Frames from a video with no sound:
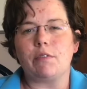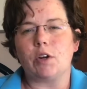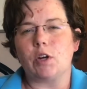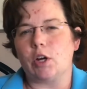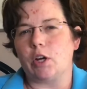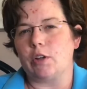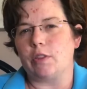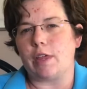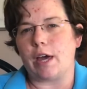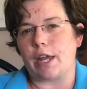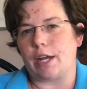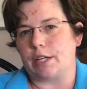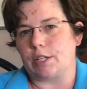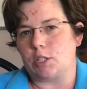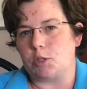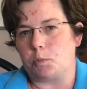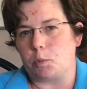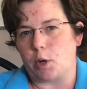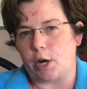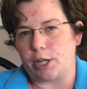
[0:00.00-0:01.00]
heard that
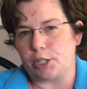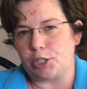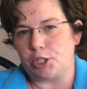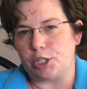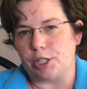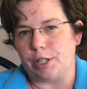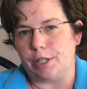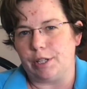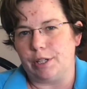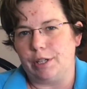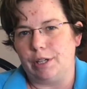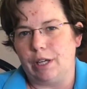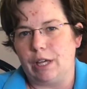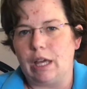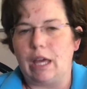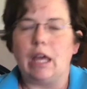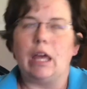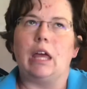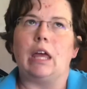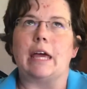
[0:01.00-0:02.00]
expression,
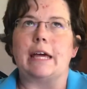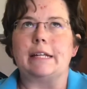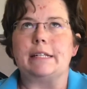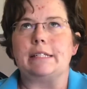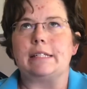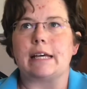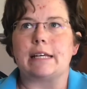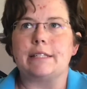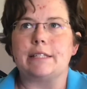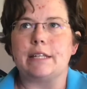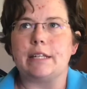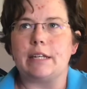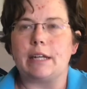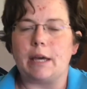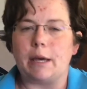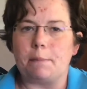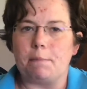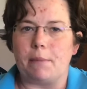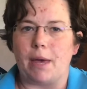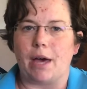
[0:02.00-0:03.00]
it doesn't
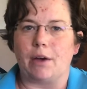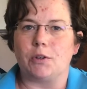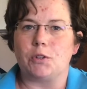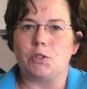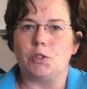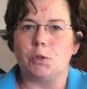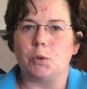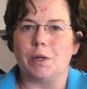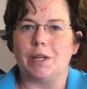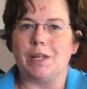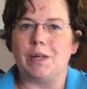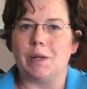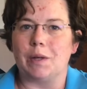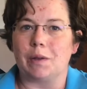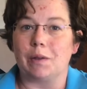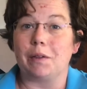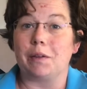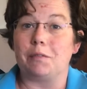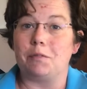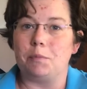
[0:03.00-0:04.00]
amount to a
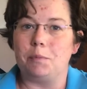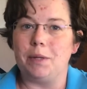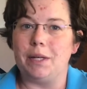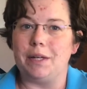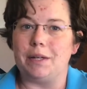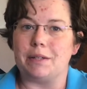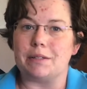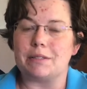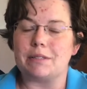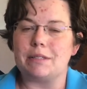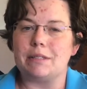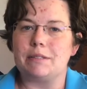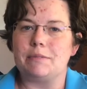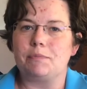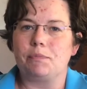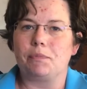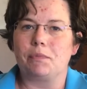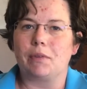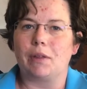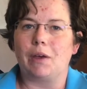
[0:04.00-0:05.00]
hill of beans?
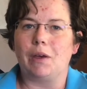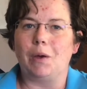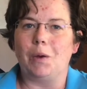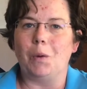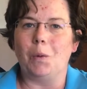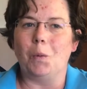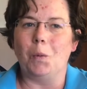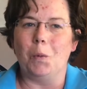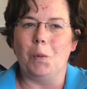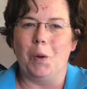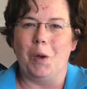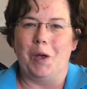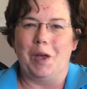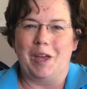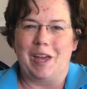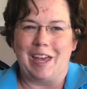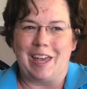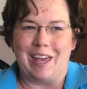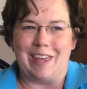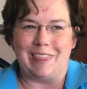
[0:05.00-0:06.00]

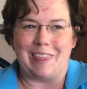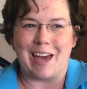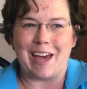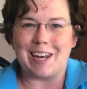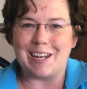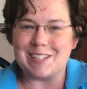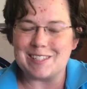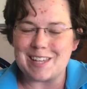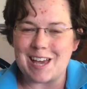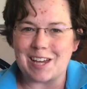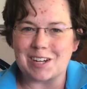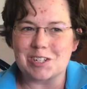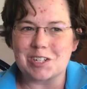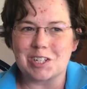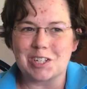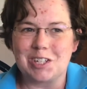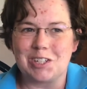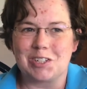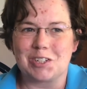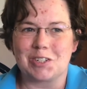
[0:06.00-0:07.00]
That is
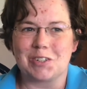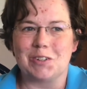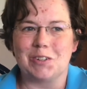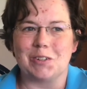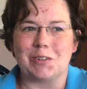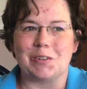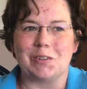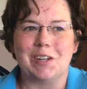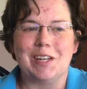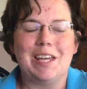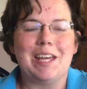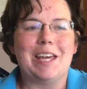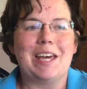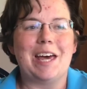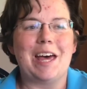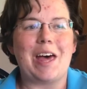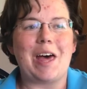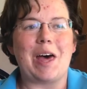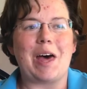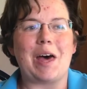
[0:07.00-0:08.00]
actually true.
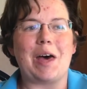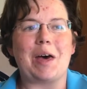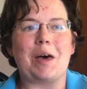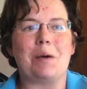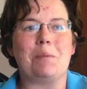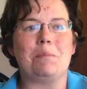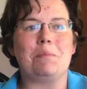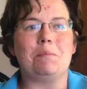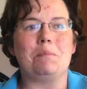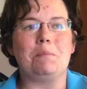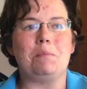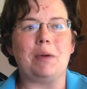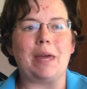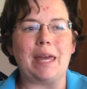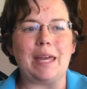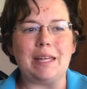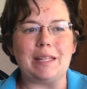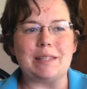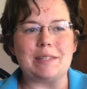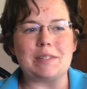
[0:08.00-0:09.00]

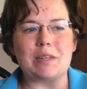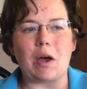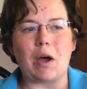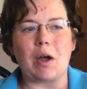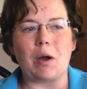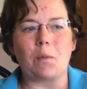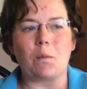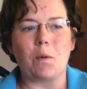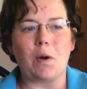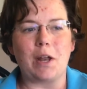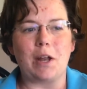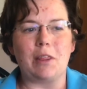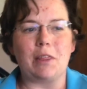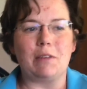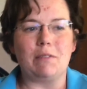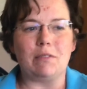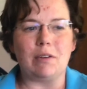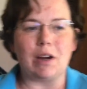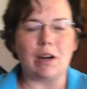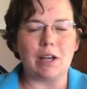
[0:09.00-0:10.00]
Beans are one of the
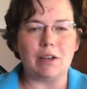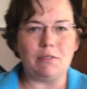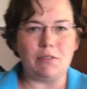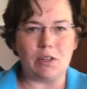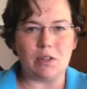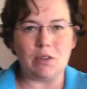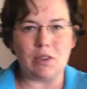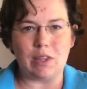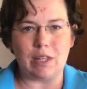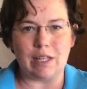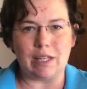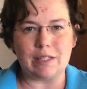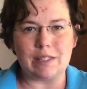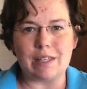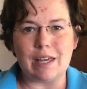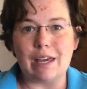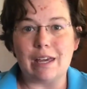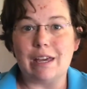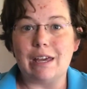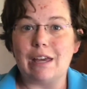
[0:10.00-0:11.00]
very few things
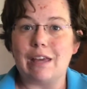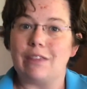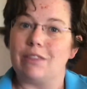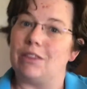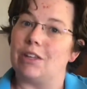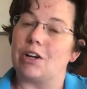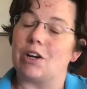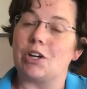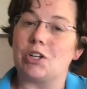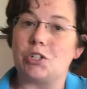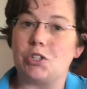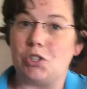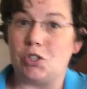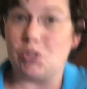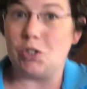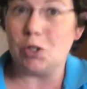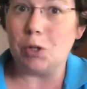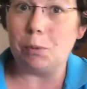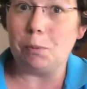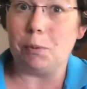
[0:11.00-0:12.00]
that are
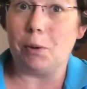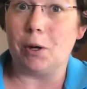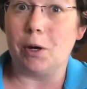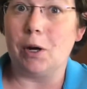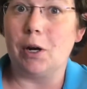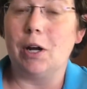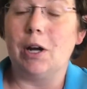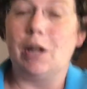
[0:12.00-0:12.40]
super